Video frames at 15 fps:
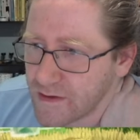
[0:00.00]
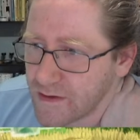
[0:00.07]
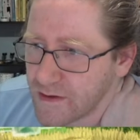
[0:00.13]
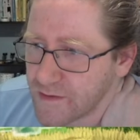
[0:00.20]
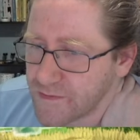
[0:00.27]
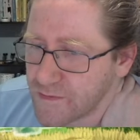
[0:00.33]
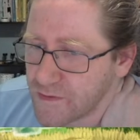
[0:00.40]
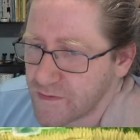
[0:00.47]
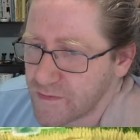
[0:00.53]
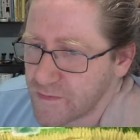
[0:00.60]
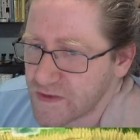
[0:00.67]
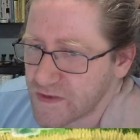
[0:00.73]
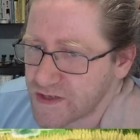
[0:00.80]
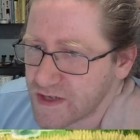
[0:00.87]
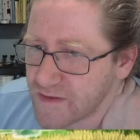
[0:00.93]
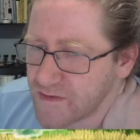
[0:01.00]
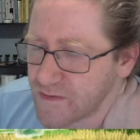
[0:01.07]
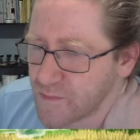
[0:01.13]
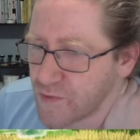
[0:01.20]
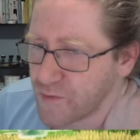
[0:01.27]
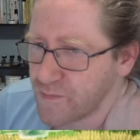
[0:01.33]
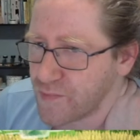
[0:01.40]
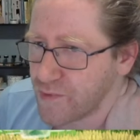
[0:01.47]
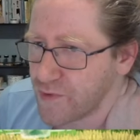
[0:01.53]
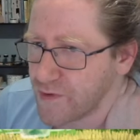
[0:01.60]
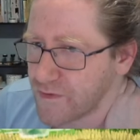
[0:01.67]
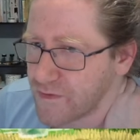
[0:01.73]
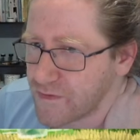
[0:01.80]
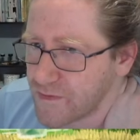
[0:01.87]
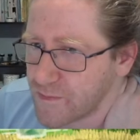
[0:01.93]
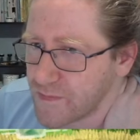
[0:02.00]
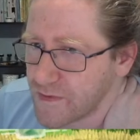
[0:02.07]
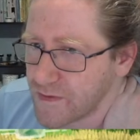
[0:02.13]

afterwards, which gives some more points.